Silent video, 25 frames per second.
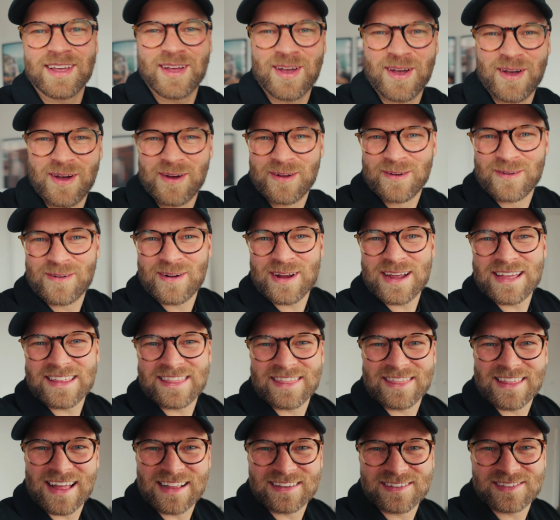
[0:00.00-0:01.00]
All
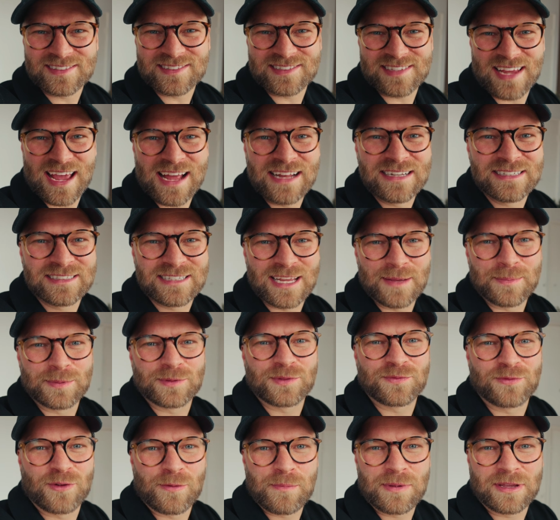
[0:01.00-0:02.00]
right, that's 10 tips
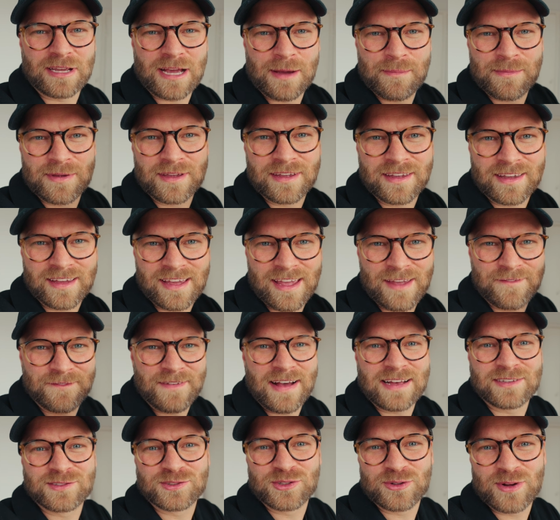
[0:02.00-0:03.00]
for becoming a
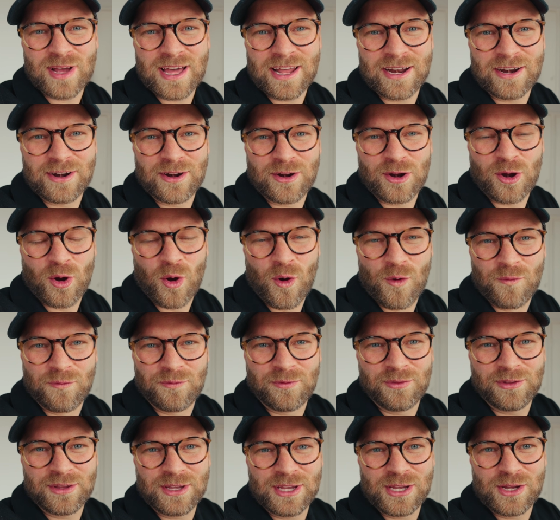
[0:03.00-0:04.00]
faster editor.
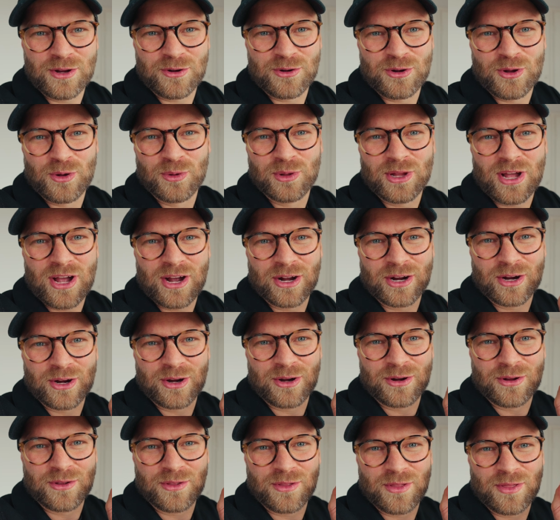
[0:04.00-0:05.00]
Hopefully you're no
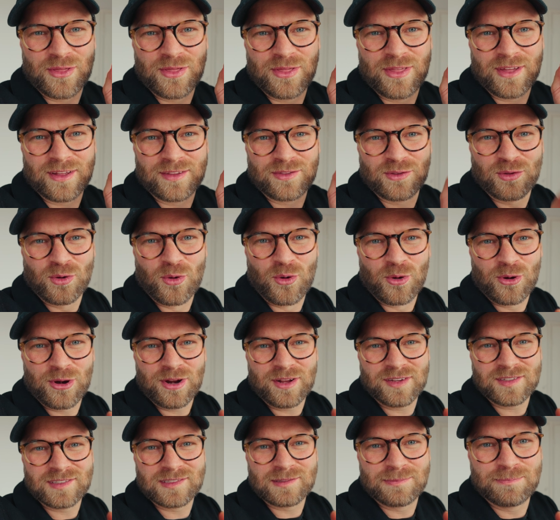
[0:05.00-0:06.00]
longer the
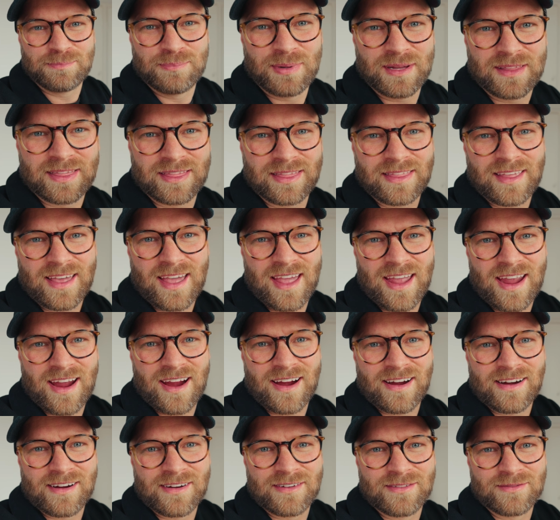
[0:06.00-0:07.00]
tortoise, but the
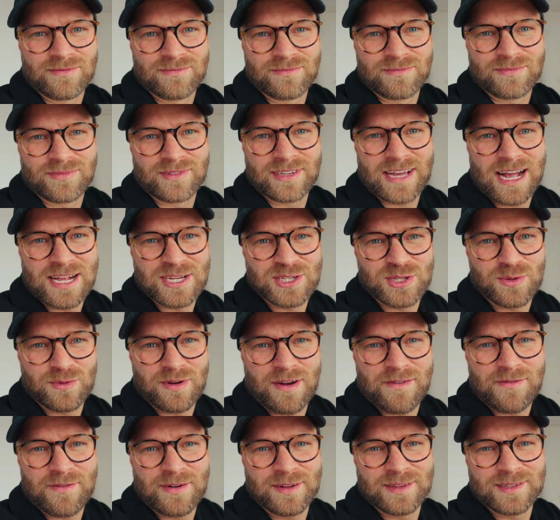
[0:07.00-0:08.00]
hare. Catch the
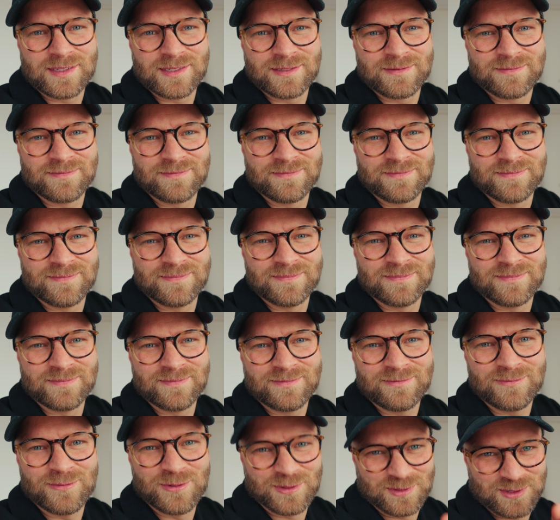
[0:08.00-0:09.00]
reference?
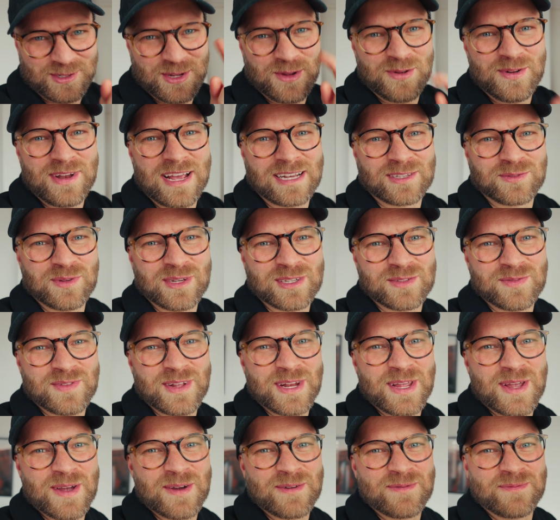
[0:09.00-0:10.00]
We'll see you in next week's
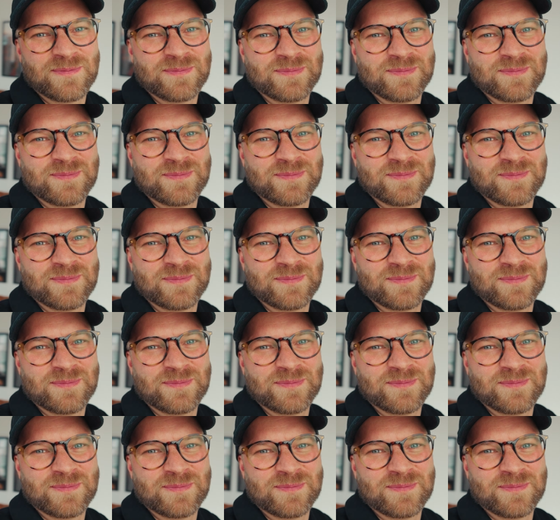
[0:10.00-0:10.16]
video.